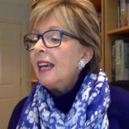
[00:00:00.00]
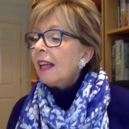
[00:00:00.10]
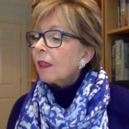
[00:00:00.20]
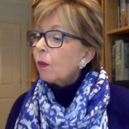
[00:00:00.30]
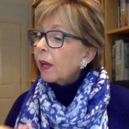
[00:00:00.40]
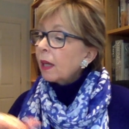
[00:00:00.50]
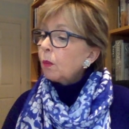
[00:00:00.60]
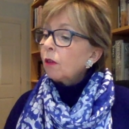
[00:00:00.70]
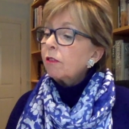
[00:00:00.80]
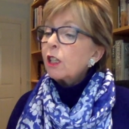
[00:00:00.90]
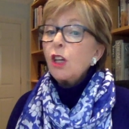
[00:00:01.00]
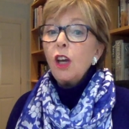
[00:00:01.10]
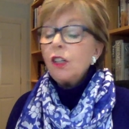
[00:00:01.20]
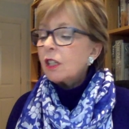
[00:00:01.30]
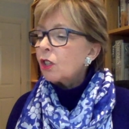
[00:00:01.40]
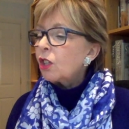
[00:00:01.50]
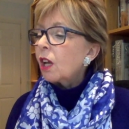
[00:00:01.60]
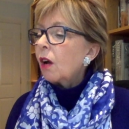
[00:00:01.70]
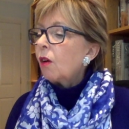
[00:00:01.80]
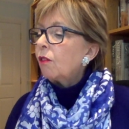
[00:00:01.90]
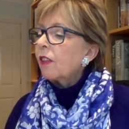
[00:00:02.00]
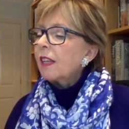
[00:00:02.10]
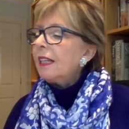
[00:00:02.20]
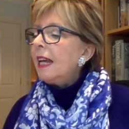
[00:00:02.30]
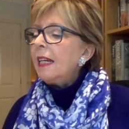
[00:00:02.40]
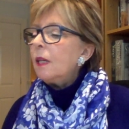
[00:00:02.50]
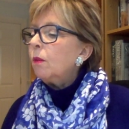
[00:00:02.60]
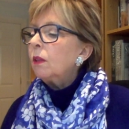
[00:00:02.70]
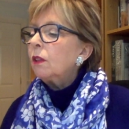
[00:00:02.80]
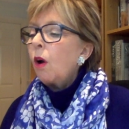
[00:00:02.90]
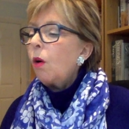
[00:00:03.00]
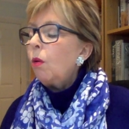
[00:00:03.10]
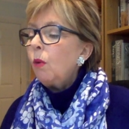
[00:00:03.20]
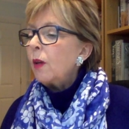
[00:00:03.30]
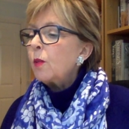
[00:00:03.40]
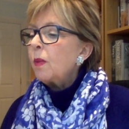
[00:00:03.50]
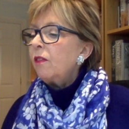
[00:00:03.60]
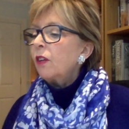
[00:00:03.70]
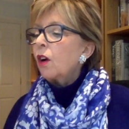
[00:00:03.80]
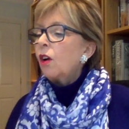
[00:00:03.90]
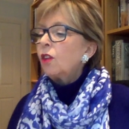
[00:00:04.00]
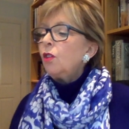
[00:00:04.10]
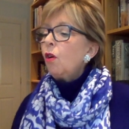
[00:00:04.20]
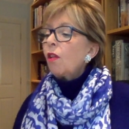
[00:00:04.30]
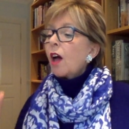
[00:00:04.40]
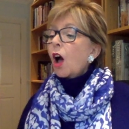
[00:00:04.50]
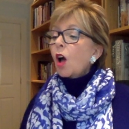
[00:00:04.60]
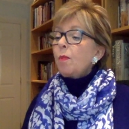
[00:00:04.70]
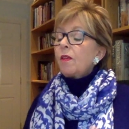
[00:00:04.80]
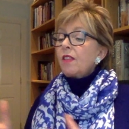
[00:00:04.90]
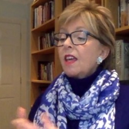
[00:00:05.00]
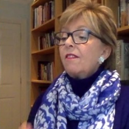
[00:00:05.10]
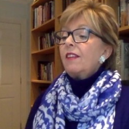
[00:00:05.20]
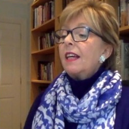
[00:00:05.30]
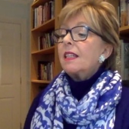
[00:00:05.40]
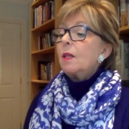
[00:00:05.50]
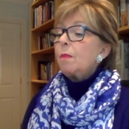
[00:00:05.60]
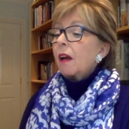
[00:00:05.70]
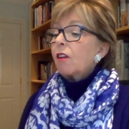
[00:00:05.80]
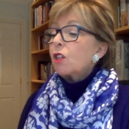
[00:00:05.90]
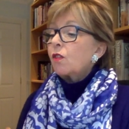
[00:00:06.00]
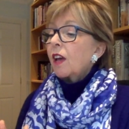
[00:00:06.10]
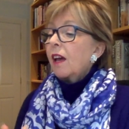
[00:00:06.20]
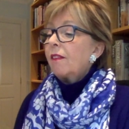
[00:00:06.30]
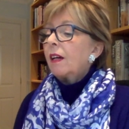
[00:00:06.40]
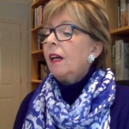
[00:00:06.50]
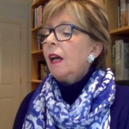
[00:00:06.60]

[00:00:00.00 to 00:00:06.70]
The wicked will return to Sheol, for the needy will not always be forgotten, nor the hope of the afflicted perish forever.